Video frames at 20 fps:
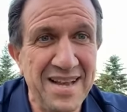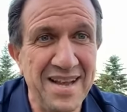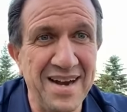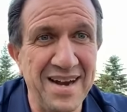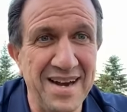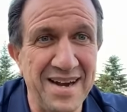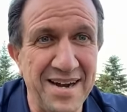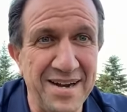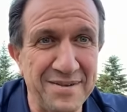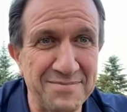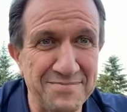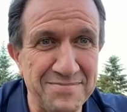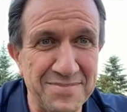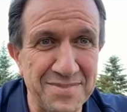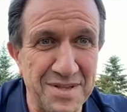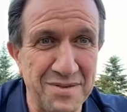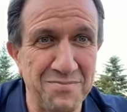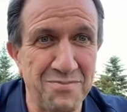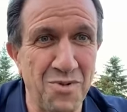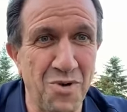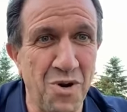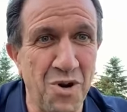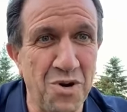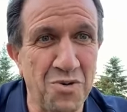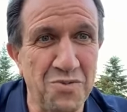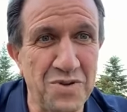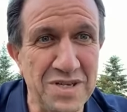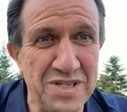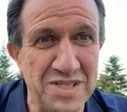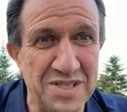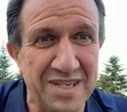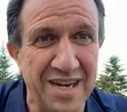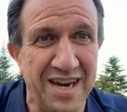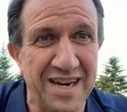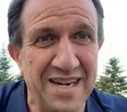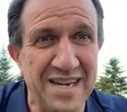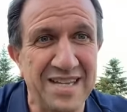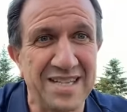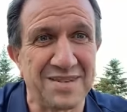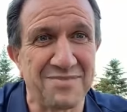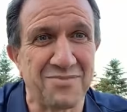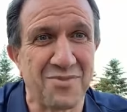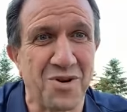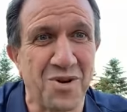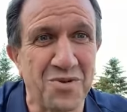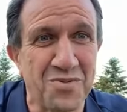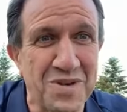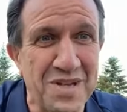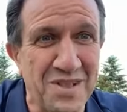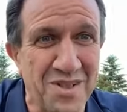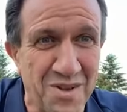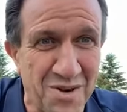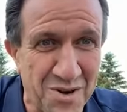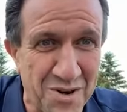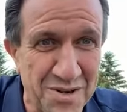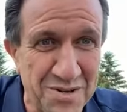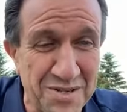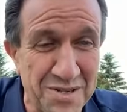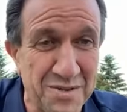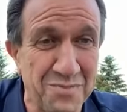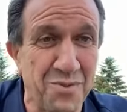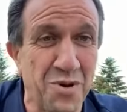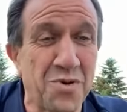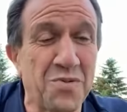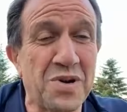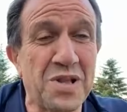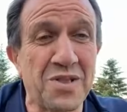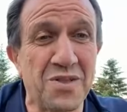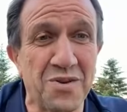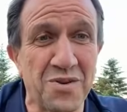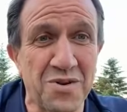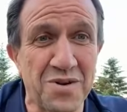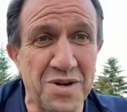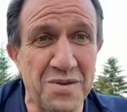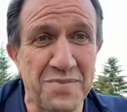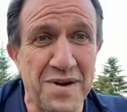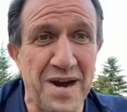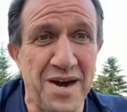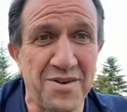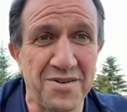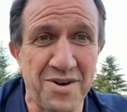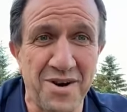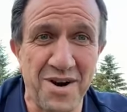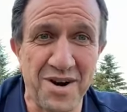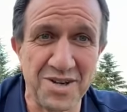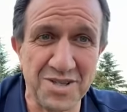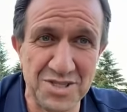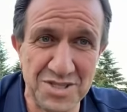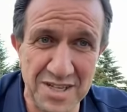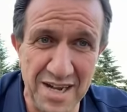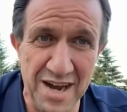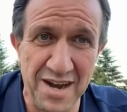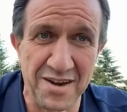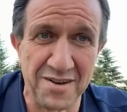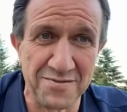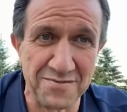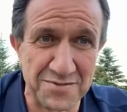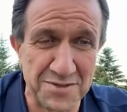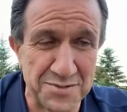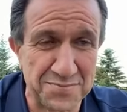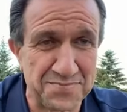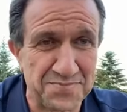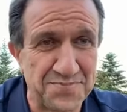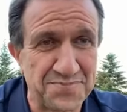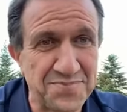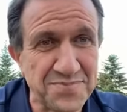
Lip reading: The more we study, the more we learn, the more we learn about ourselves.